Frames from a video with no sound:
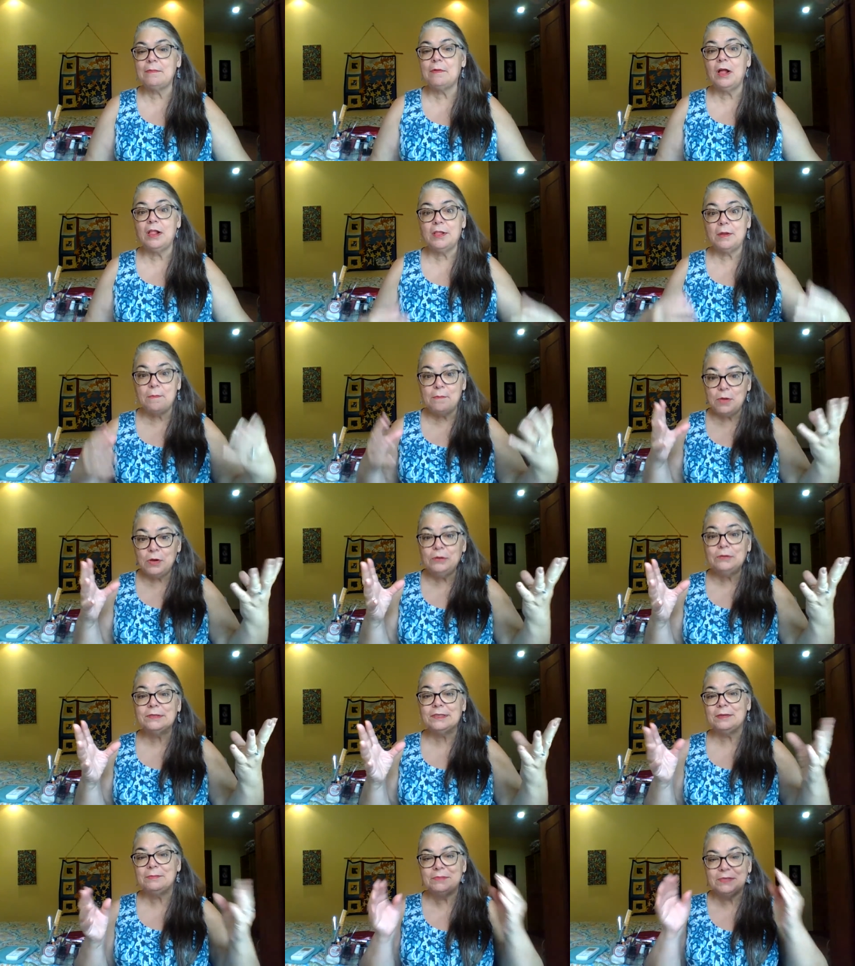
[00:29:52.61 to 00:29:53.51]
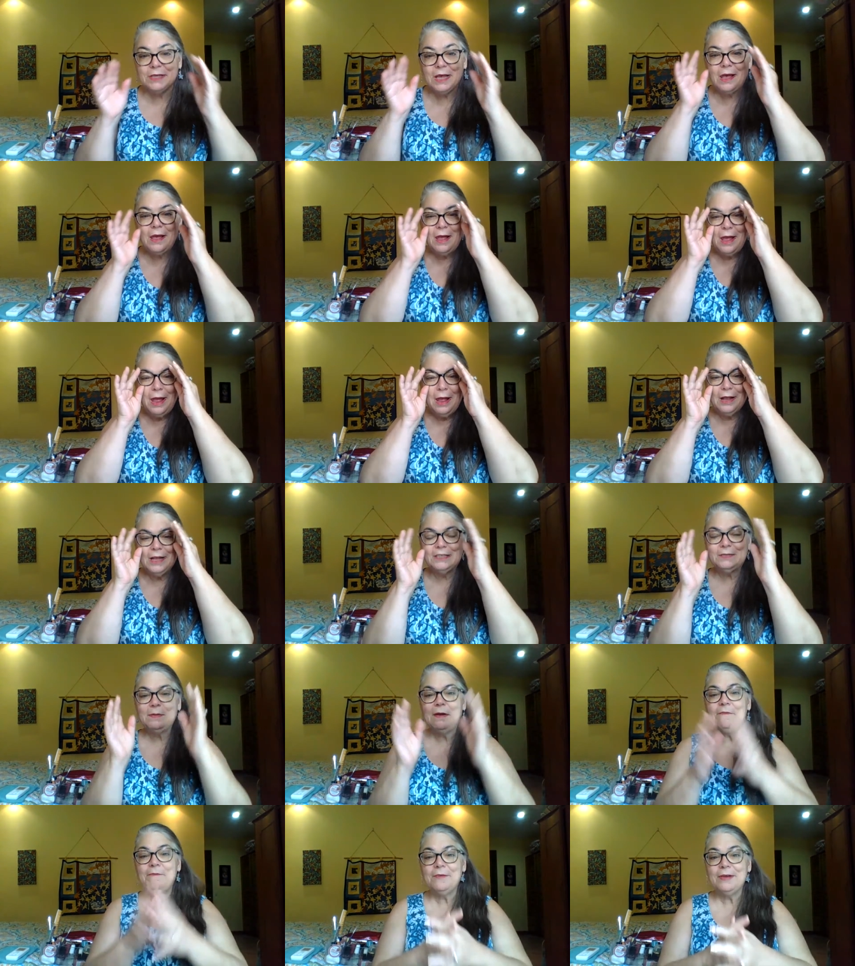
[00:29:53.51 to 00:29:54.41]
I'm calling Muslims
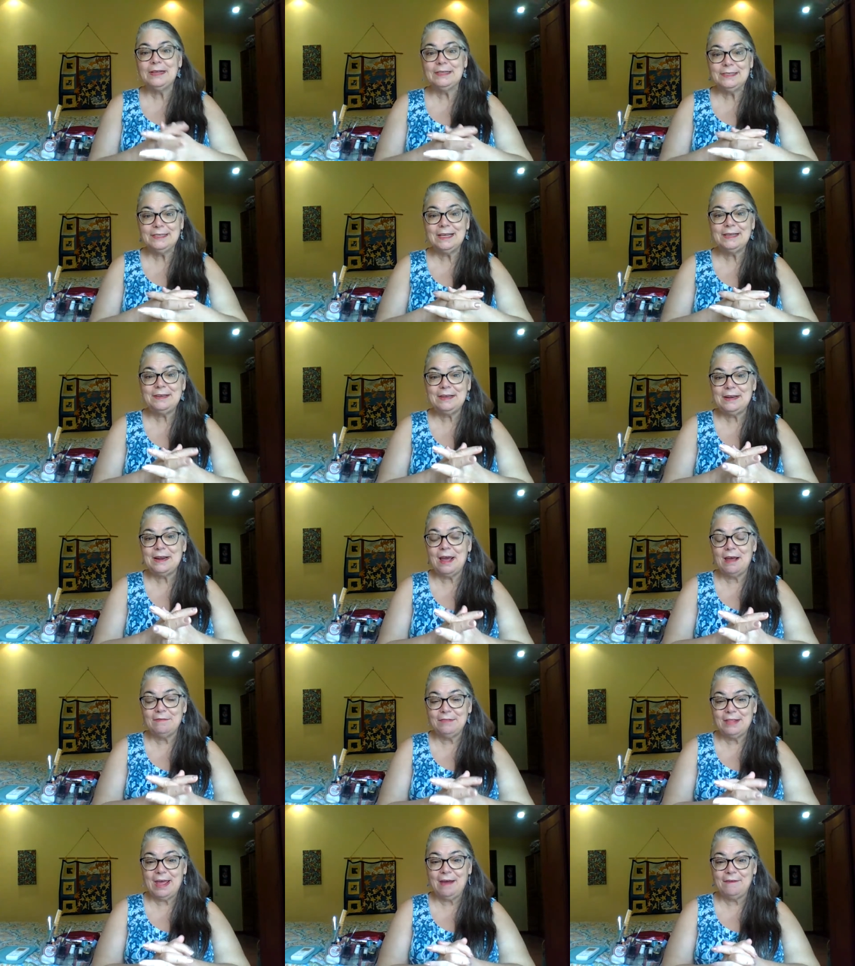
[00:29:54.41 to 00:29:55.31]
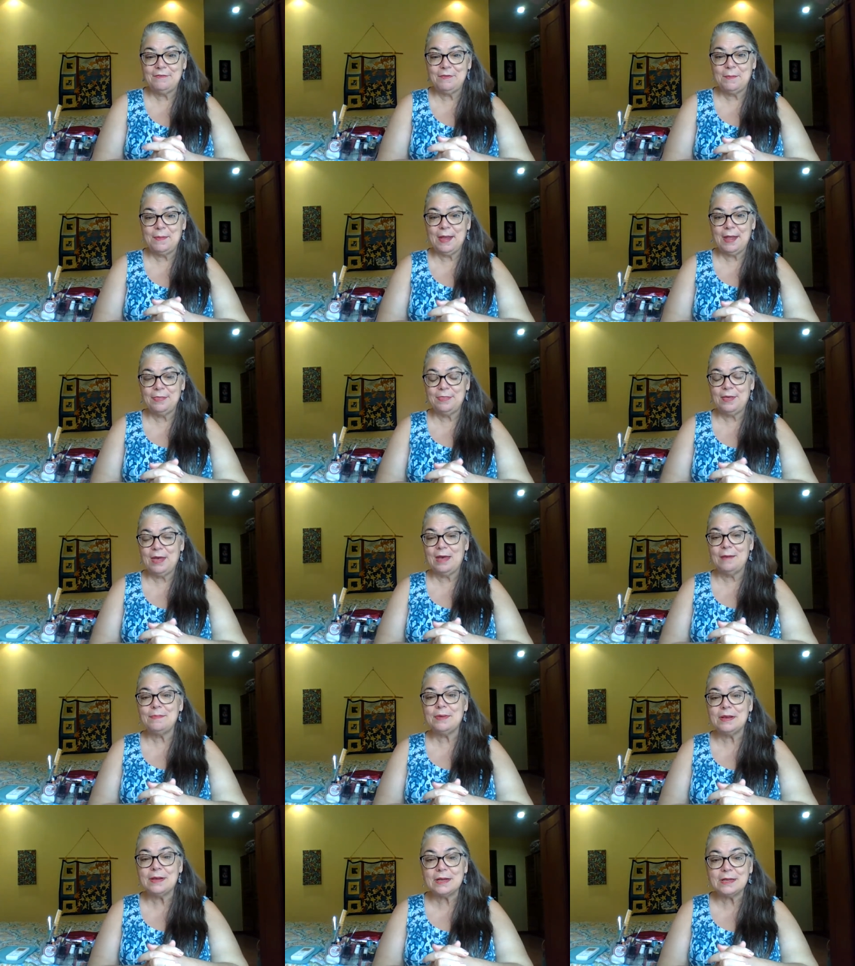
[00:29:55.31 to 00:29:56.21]
because my friend Cindy and I laughed about
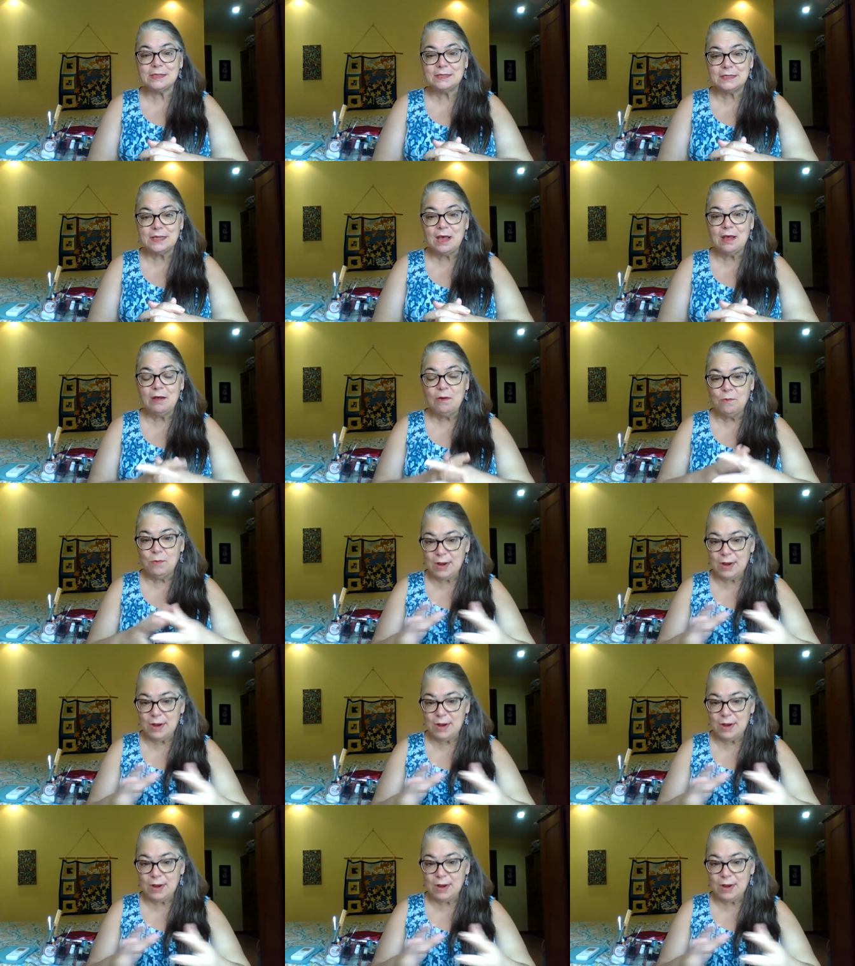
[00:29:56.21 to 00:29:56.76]
that because